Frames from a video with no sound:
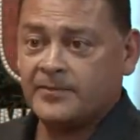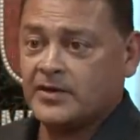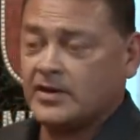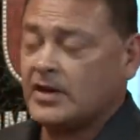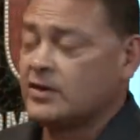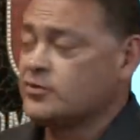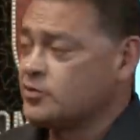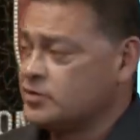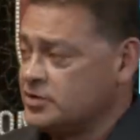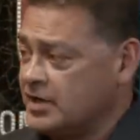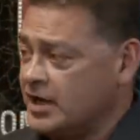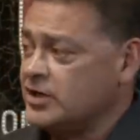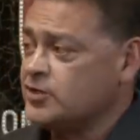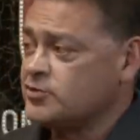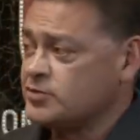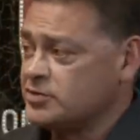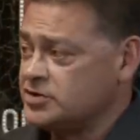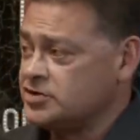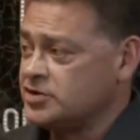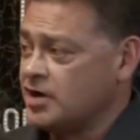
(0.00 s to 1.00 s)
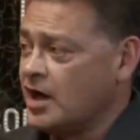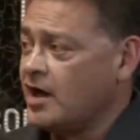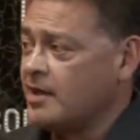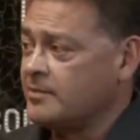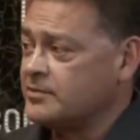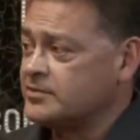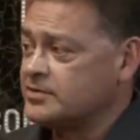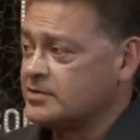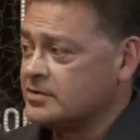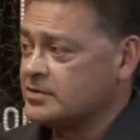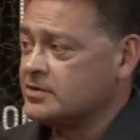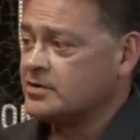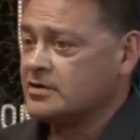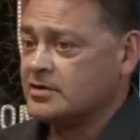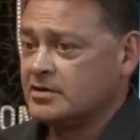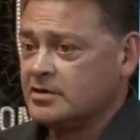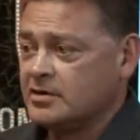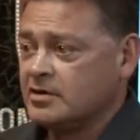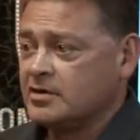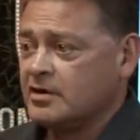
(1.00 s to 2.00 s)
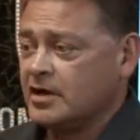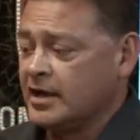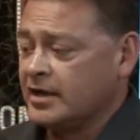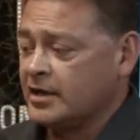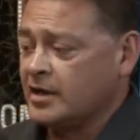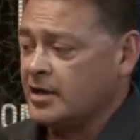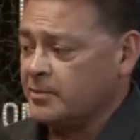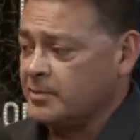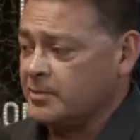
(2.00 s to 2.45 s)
Those are dangerous jobs. And getting